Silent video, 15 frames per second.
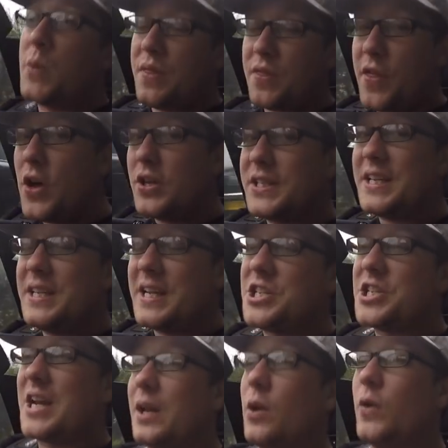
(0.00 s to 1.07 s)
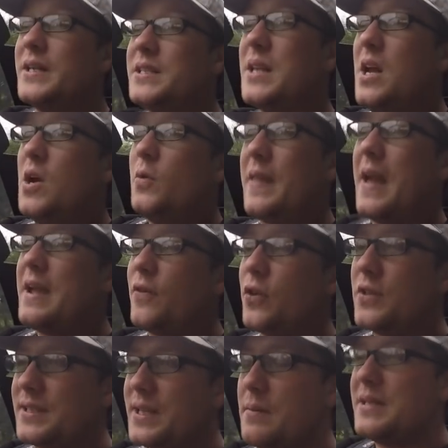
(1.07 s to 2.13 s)
with 13 inch alloys with
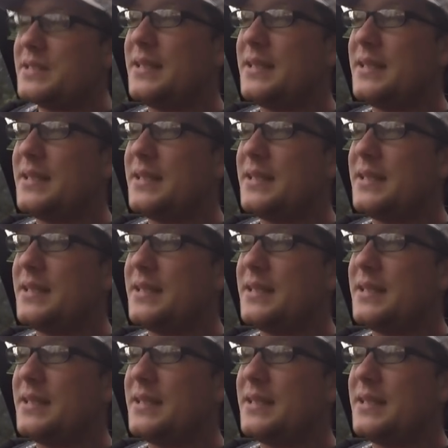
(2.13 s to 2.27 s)
Avon semi